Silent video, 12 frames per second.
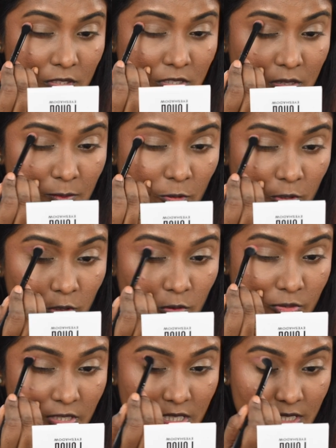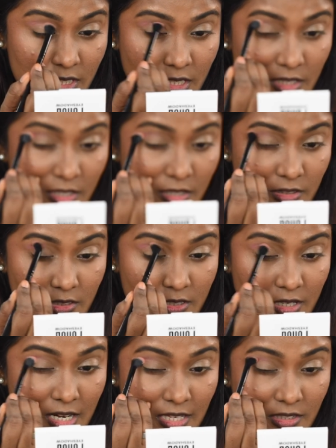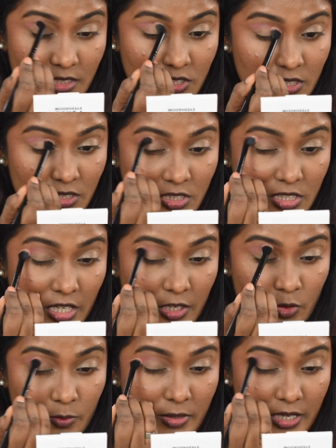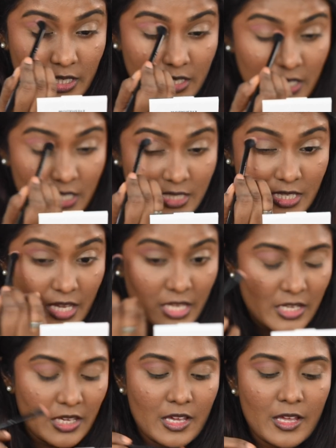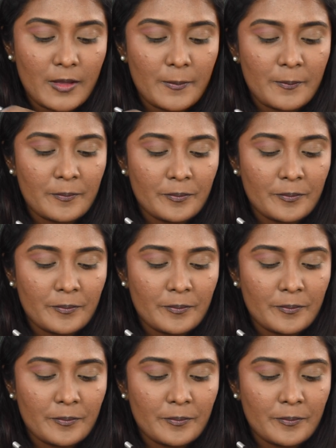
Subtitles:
So I'm going to use it as a transition shade on my crease area.